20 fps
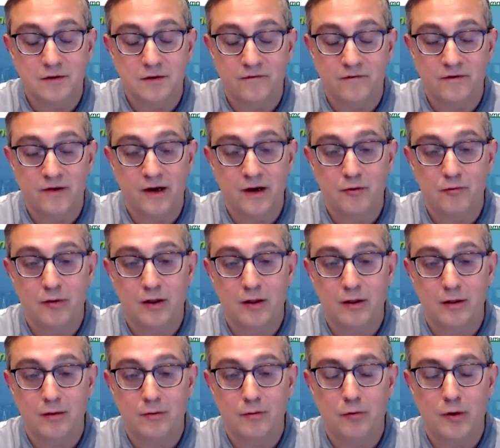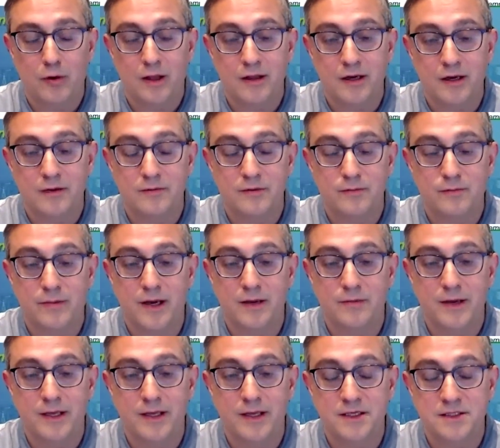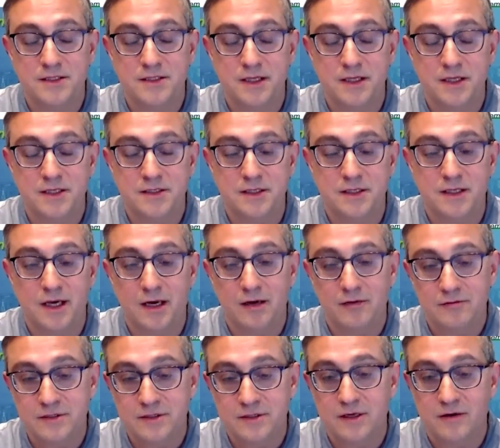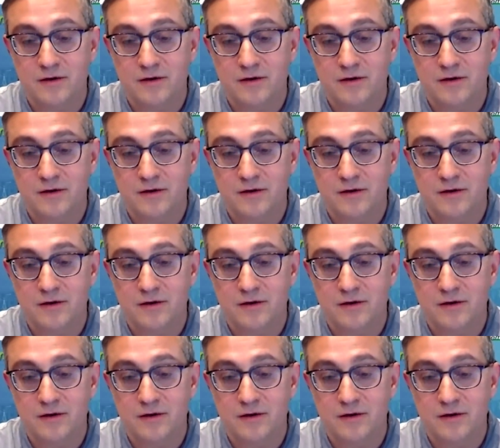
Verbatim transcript: very well welcomed by many cities and towns,